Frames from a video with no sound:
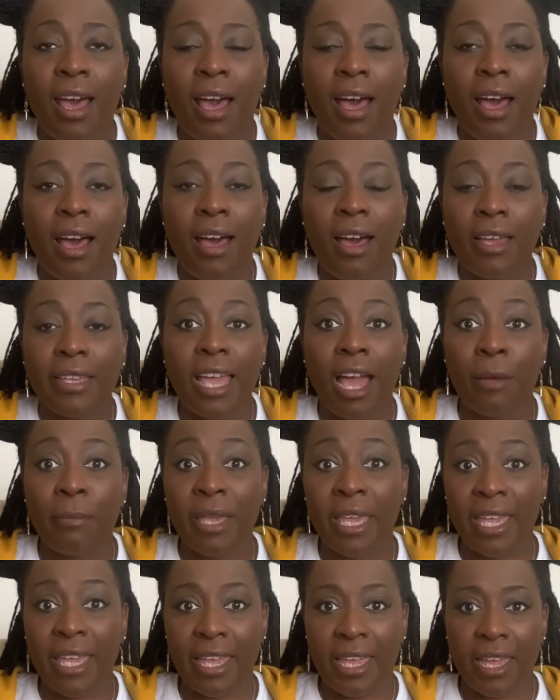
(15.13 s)
Yeah, I'm
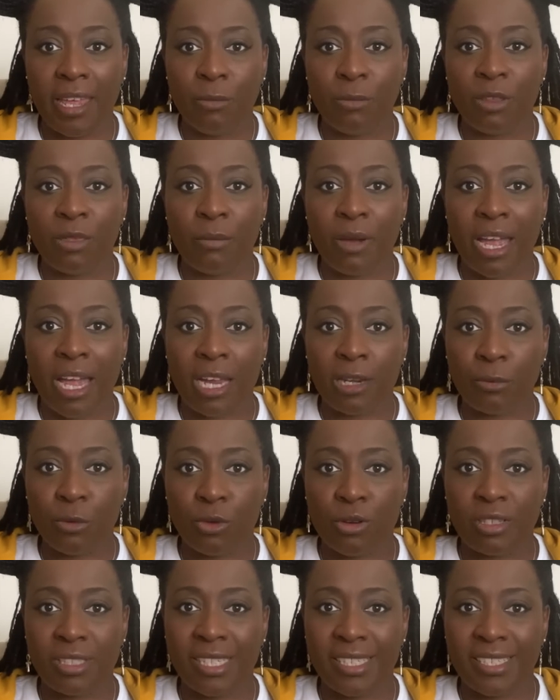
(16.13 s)
here with my Animal
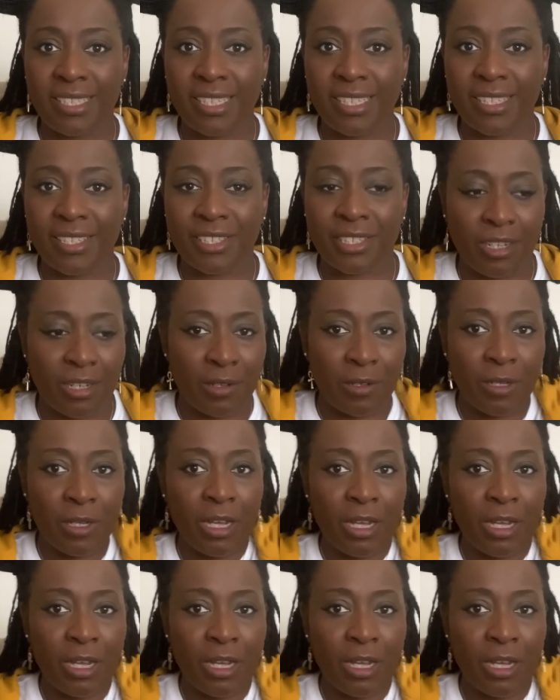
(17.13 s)
Crossing t-shirt.